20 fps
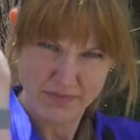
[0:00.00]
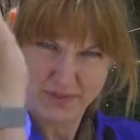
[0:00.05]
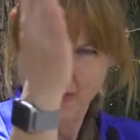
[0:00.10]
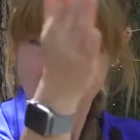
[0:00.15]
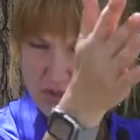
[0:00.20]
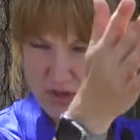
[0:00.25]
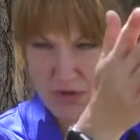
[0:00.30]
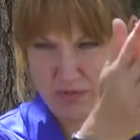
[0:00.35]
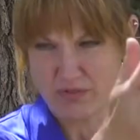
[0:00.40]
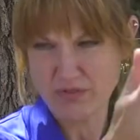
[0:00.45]

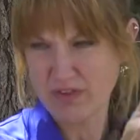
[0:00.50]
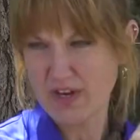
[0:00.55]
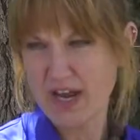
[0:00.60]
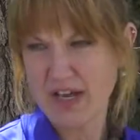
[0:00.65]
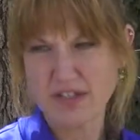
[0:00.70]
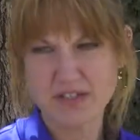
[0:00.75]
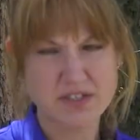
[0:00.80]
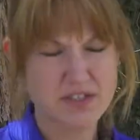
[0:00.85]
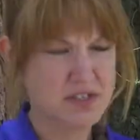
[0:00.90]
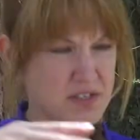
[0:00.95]
you know, the
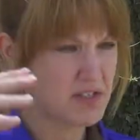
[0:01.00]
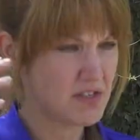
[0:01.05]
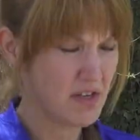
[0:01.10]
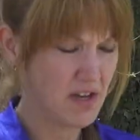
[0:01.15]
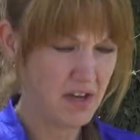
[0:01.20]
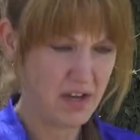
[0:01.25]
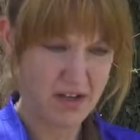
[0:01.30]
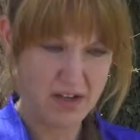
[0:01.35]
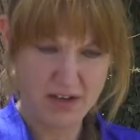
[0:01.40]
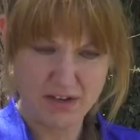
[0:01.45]
next
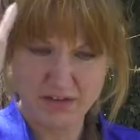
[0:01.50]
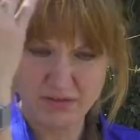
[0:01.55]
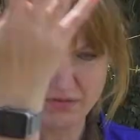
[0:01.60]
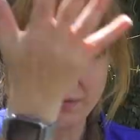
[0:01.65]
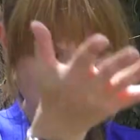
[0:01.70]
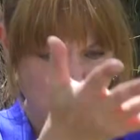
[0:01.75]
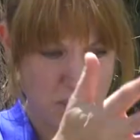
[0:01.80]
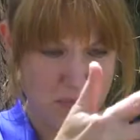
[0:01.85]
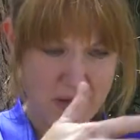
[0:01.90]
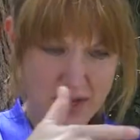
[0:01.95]
uh,
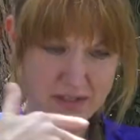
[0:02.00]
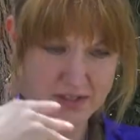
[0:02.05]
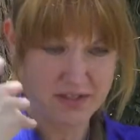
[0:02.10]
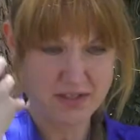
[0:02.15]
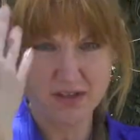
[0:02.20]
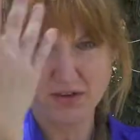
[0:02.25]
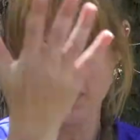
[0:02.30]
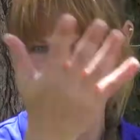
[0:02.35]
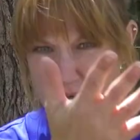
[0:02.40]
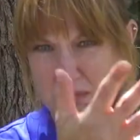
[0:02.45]
few months
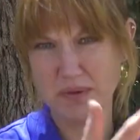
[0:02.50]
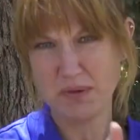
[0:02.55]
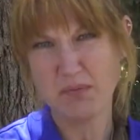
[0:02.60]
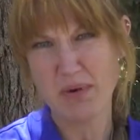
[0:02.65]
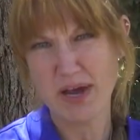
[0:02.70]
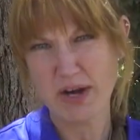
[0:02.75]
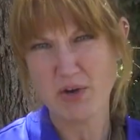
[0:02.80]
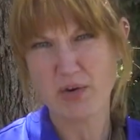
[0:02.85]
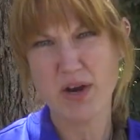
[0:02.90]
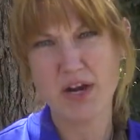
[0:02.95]
they're going to be
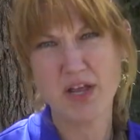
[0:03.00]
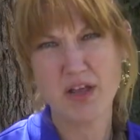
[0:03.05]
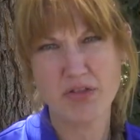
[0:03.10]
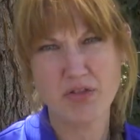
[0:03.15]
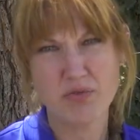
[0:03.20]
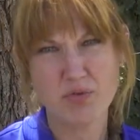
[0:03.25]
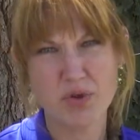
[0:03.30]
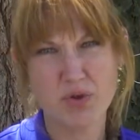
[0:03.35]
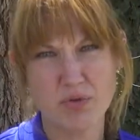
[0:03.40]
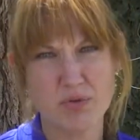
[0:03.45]
migrating
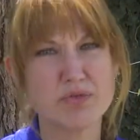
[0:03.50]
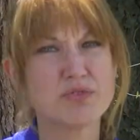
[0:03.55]
through.